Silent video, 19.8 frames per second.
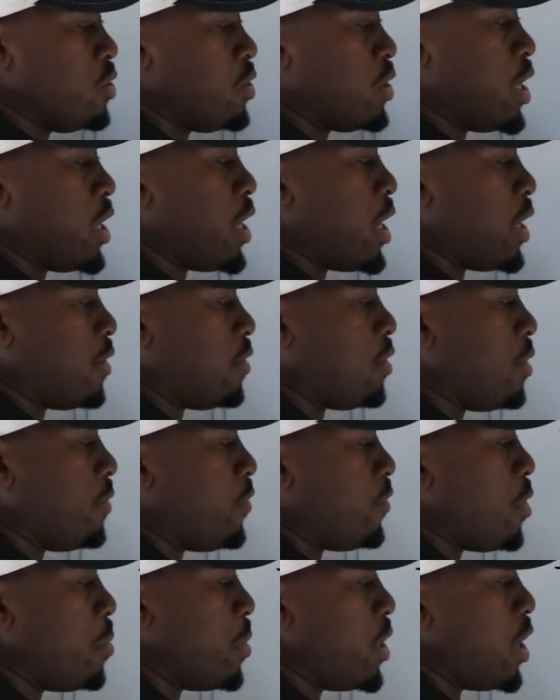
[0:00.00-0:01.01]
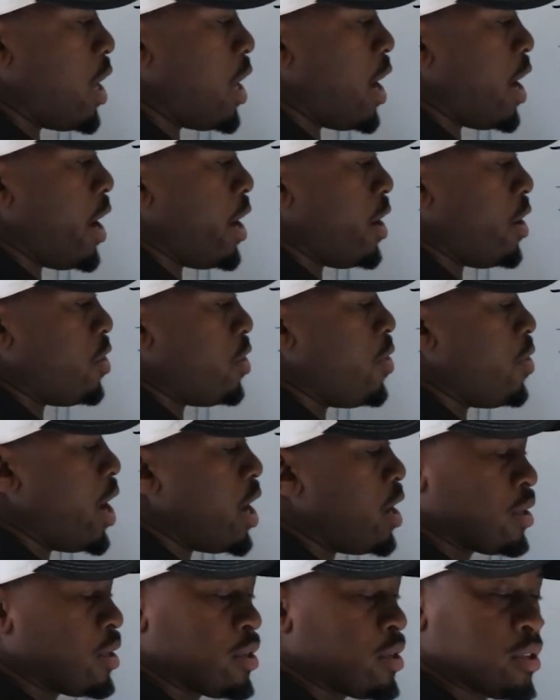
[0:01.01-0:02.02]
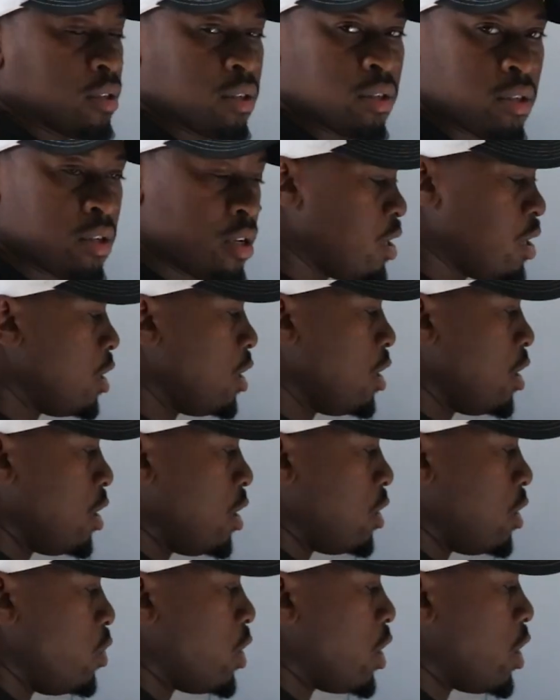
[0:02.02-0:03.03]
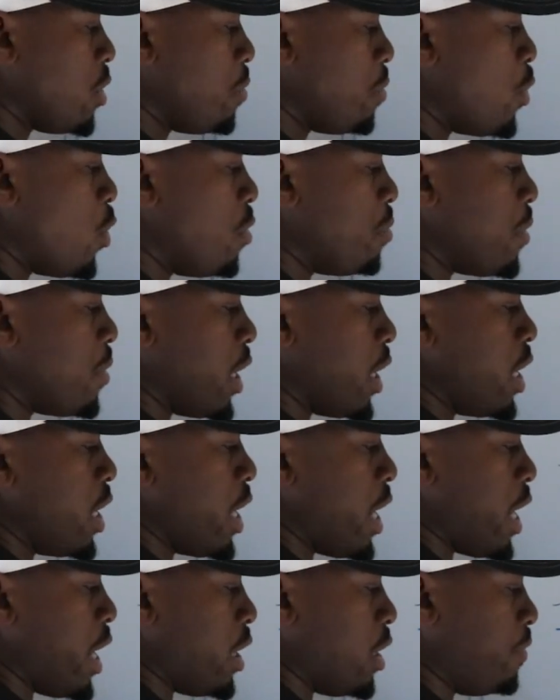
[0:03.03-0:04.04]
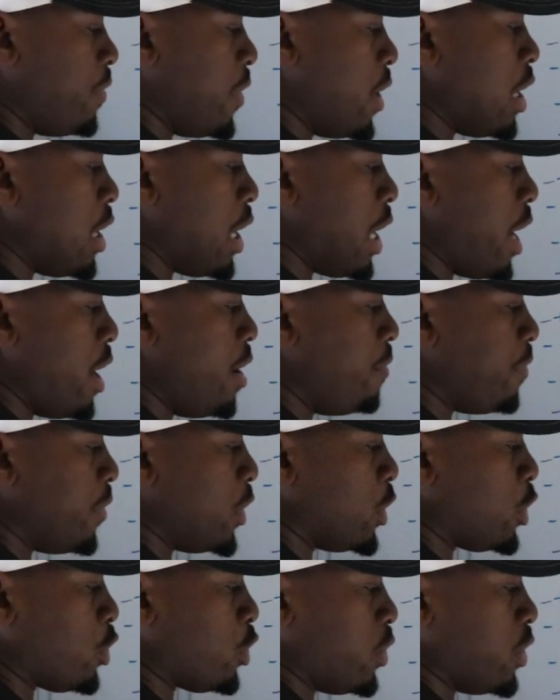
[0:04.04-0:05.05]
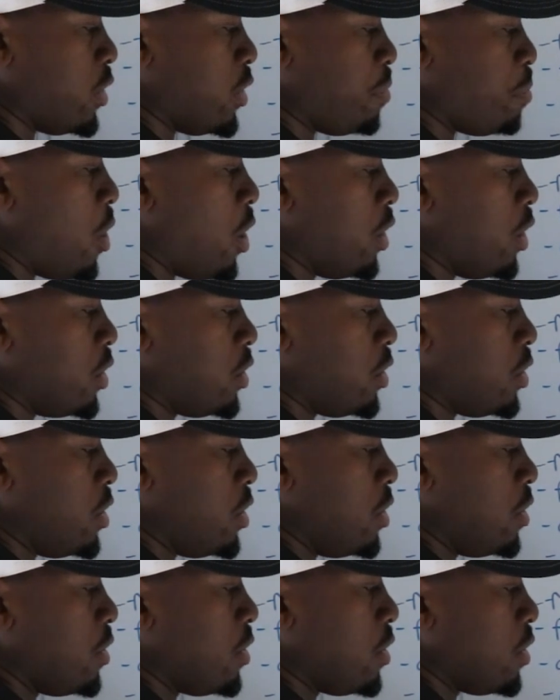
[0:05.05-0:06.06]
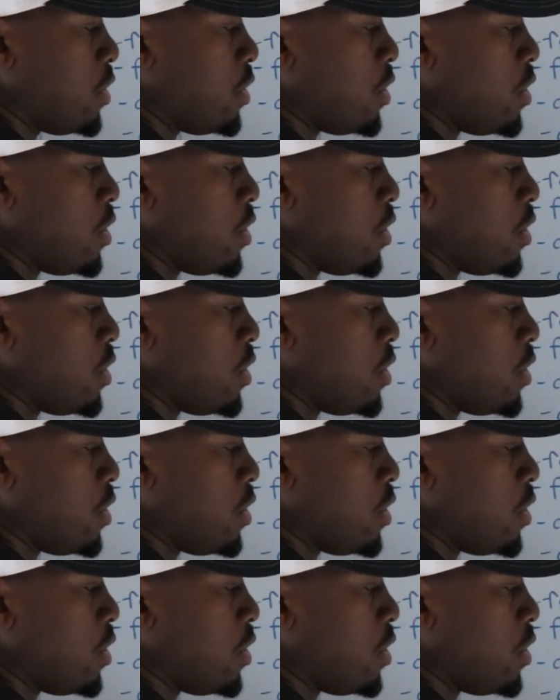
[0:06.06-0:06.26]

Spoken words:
You could get stuff from an IRA. You can pull money out of a life insurance policy.